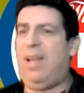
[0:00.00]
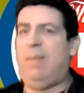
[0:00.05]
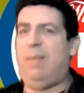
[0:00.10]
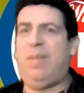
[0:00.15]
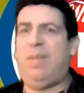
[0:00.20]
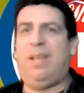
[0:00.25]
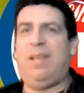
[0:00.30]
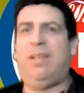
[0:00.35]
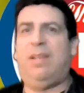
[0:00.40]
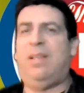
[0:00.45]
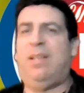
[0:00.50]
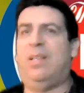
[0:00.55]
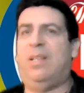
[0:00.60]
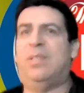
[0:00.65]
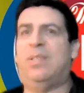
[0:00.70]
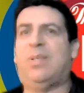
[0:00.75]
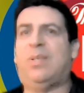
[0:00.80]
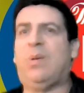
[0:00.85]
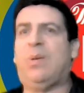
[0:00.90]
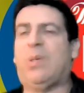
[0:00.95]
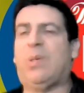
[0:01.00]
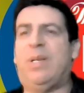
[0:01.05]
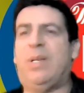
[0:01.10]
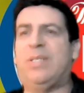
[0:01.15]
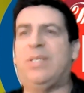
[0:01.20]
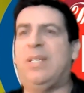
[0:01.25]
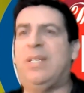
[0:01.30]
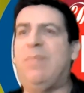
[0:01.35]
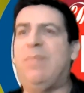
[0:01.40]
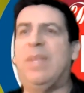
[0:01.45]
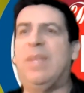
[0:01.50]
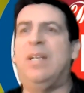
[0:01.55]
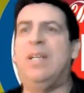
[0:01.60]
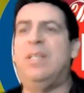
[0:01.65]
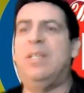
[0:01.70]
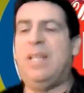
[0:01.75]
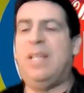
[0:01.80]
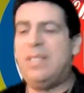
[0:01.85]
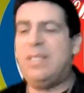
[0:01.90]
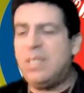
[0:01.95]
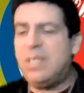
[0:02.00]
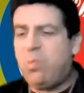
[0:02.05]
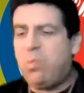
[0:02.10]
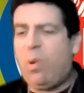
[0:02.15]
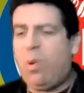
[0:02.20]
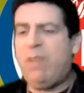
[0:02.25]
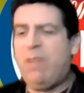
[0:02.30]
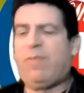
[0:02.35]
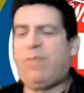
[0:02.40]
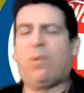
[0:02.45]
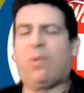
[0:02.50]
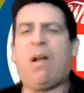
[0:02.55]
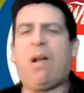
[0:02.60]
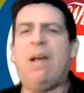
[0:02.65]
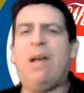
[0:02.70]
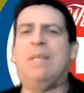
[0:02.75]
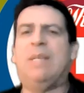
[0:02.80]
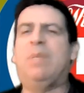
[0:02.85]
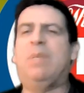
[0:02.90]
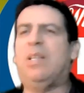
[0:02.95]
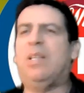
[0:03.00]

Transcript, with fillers: I mean, so crazy. Not just one variety,